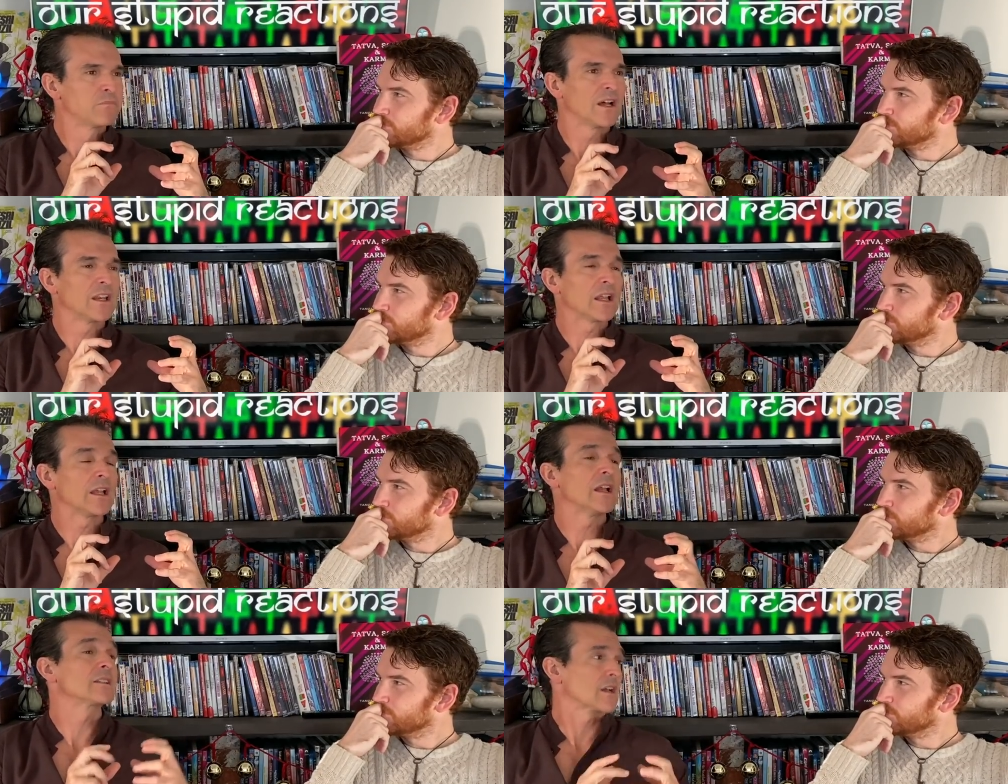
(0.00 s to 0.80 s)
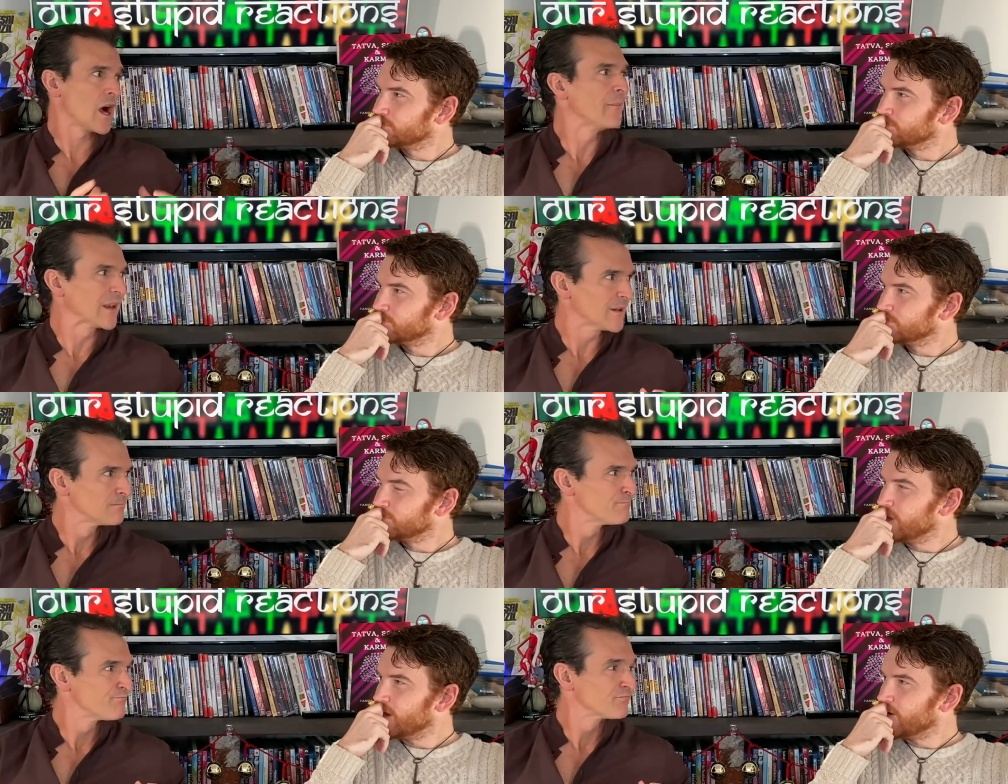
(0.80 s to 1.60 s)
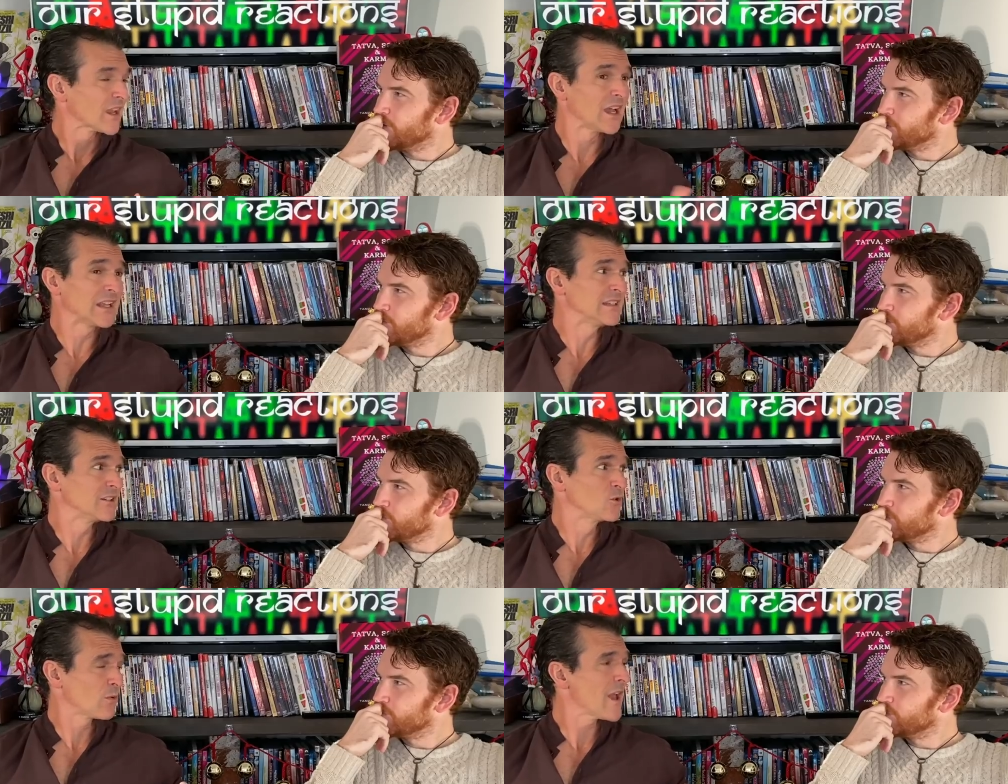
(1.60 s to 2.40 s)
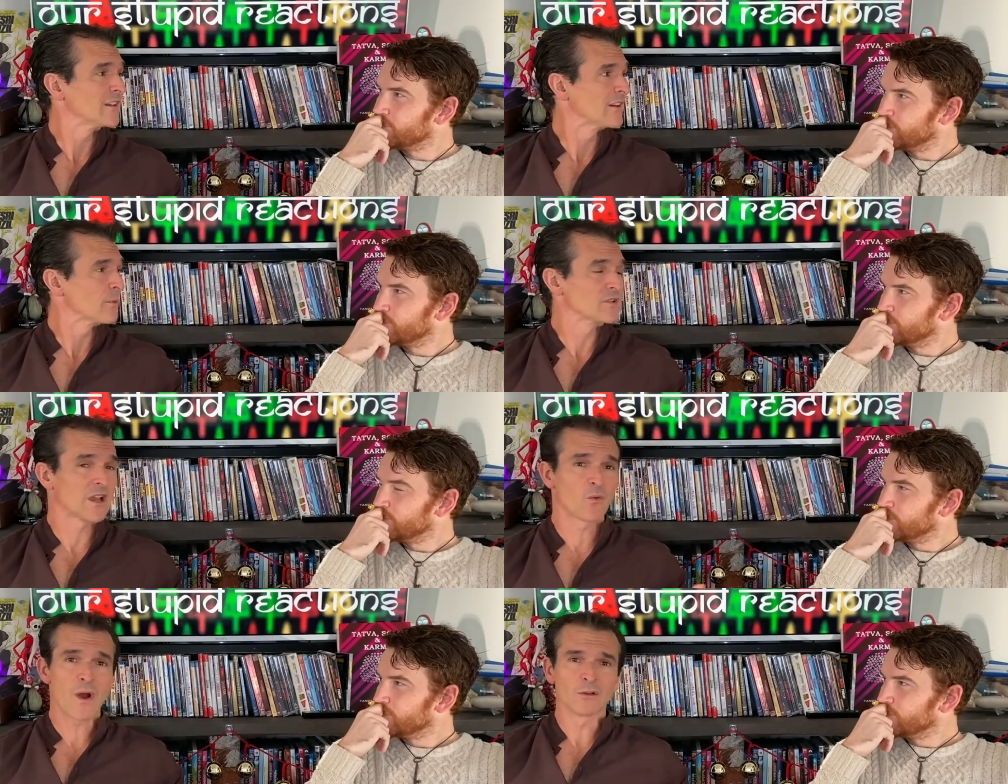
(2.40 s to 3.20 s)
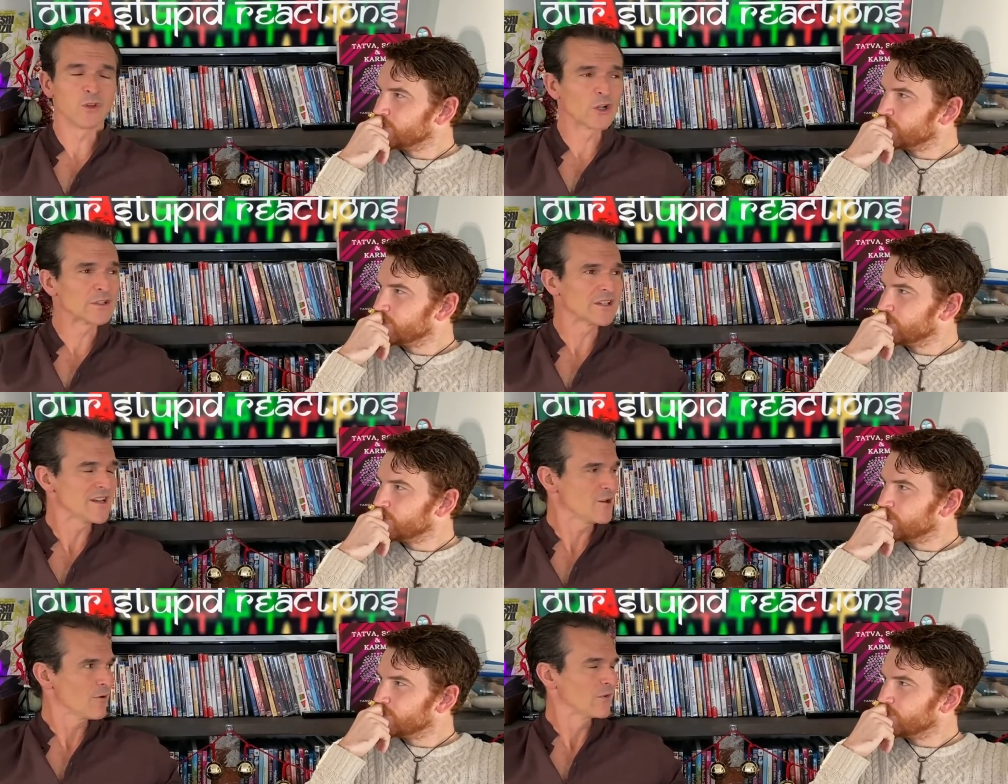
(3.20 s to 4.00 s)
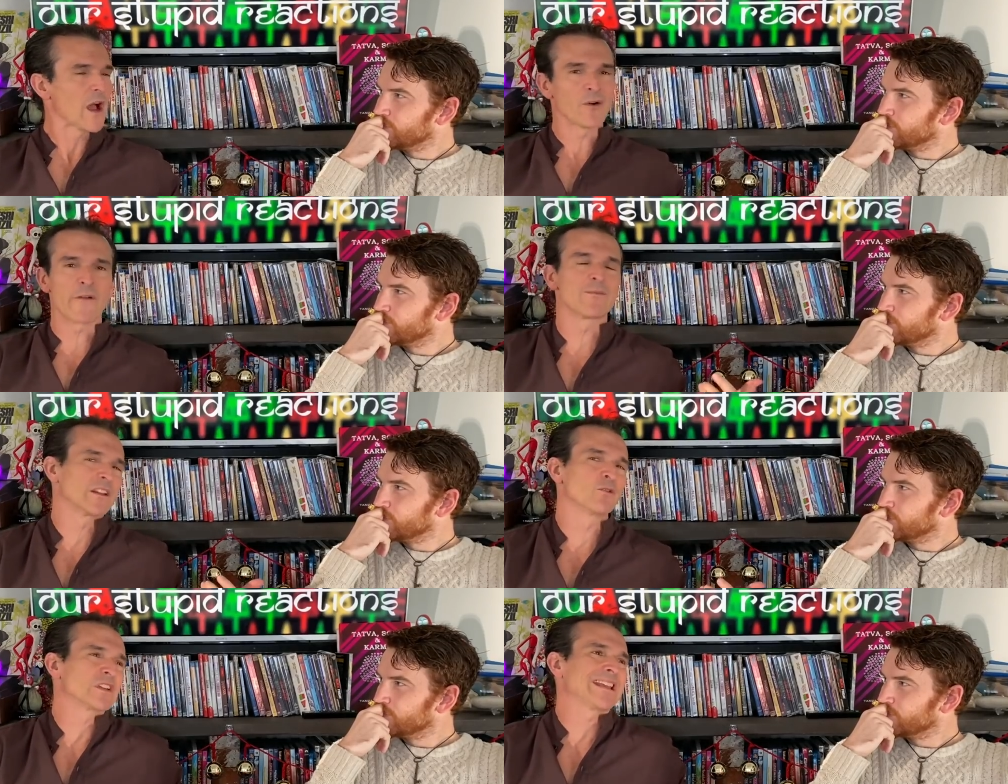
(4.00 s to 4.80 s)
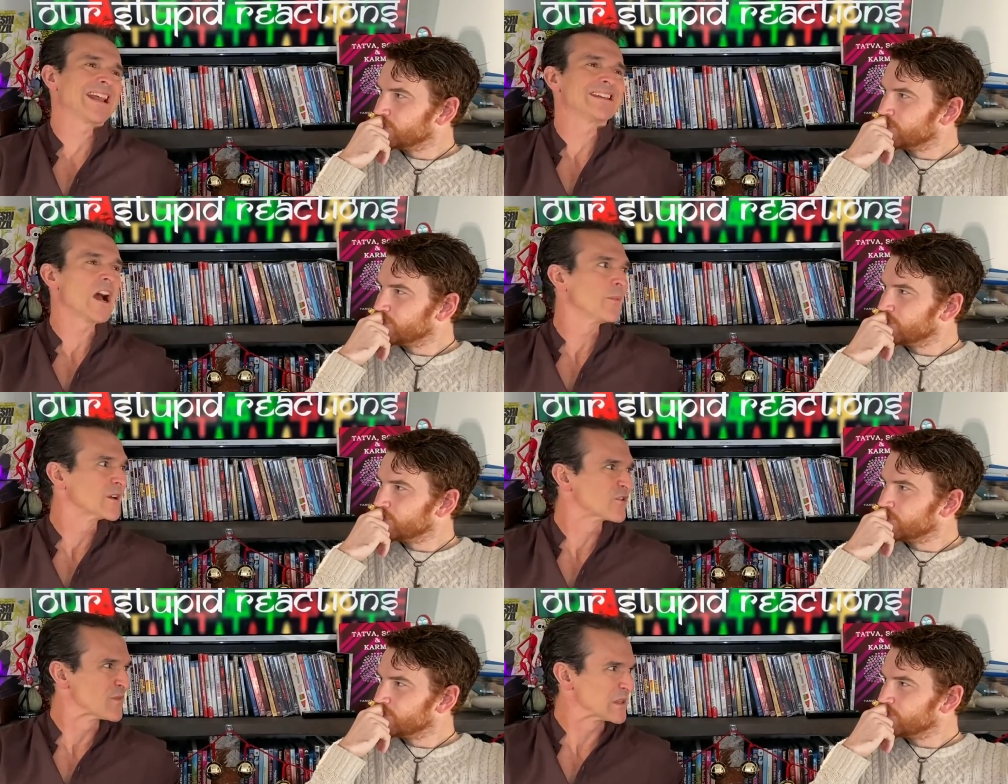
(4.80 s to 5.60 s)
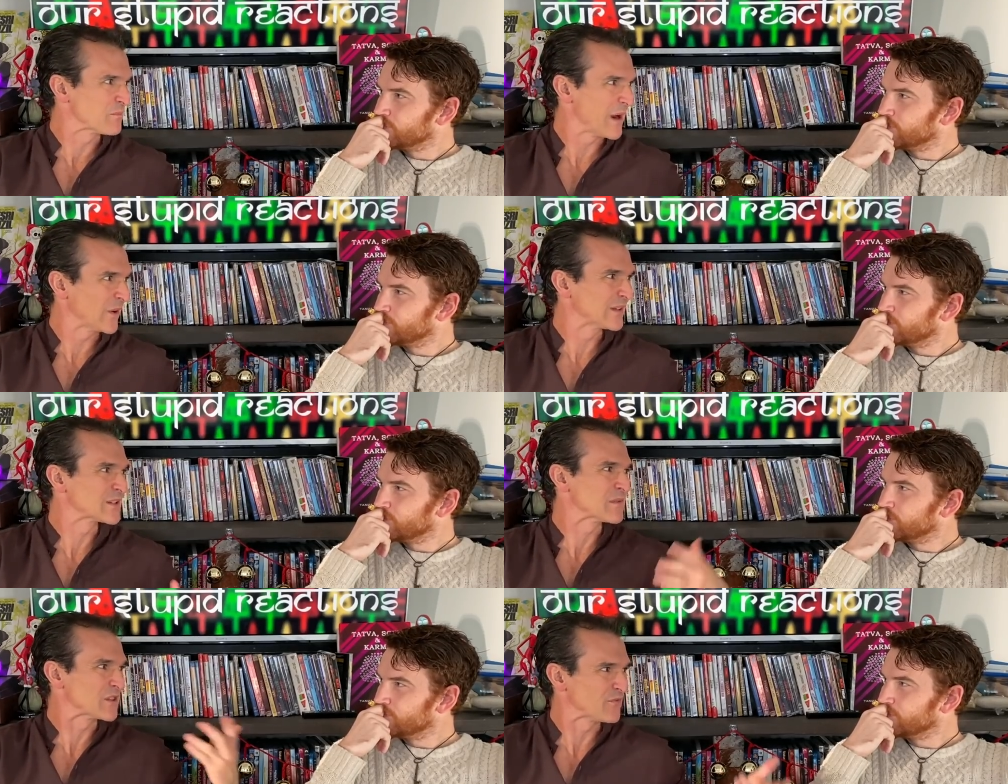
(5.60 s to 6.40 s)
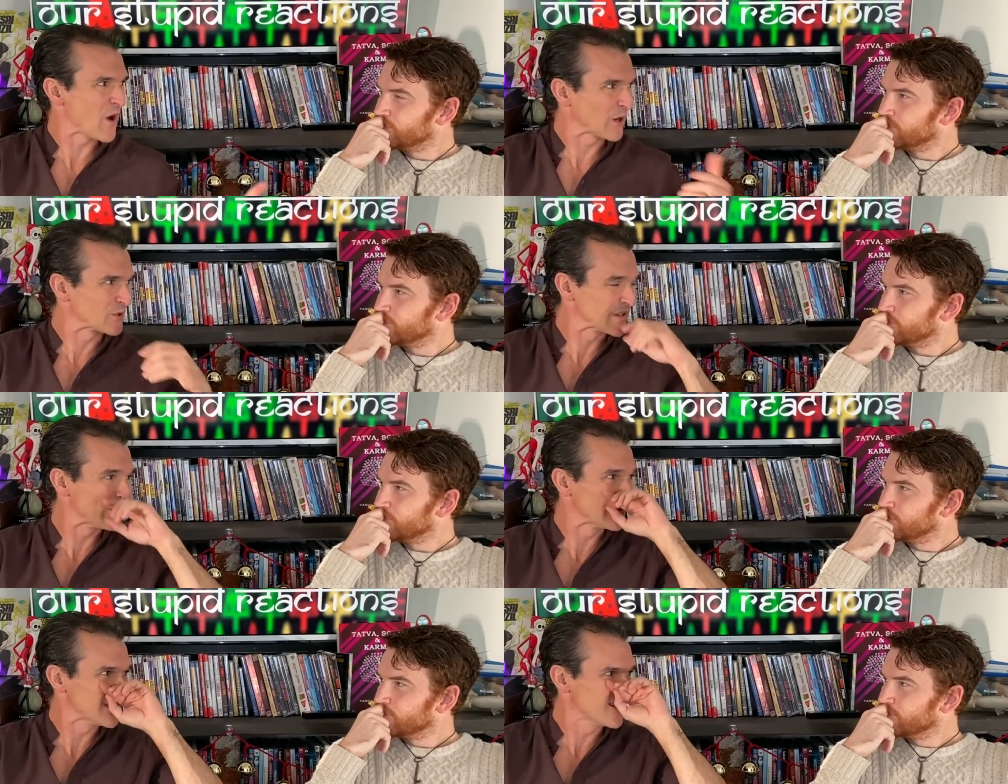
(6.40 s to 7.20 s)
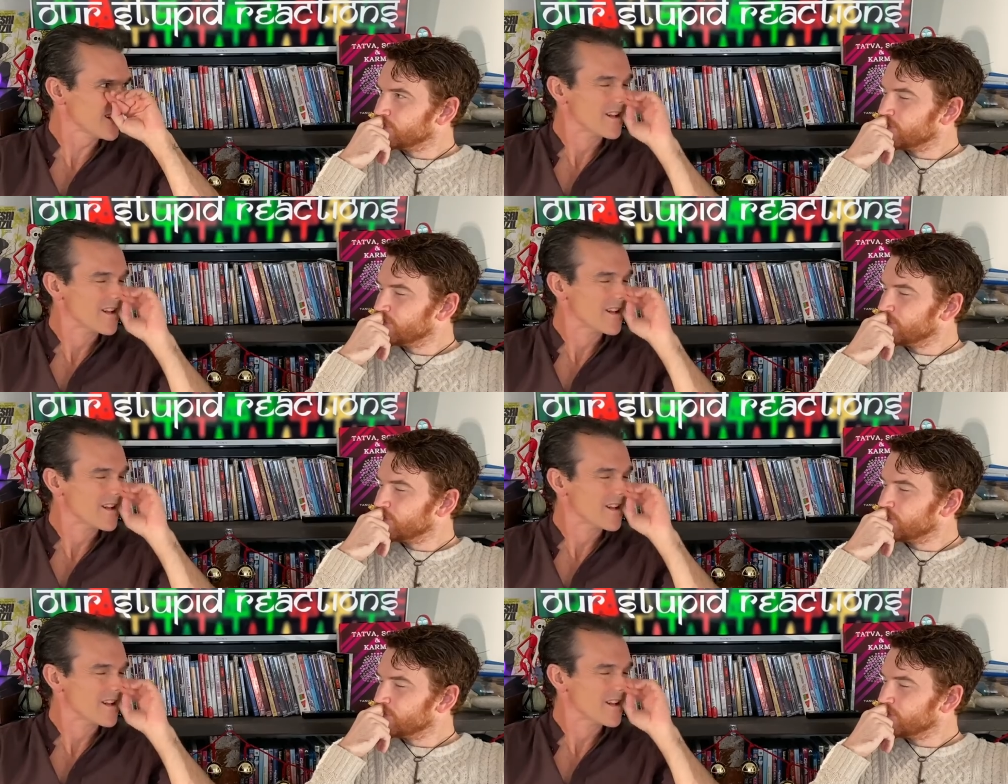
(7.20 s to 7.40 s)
Speaker 1: but it's a comedy. Yeah. And he did great, and everybody's like, wow, look at De Niro. Now, everybody knows he can now because of Meet the Parents and Meet the Fockers and everything.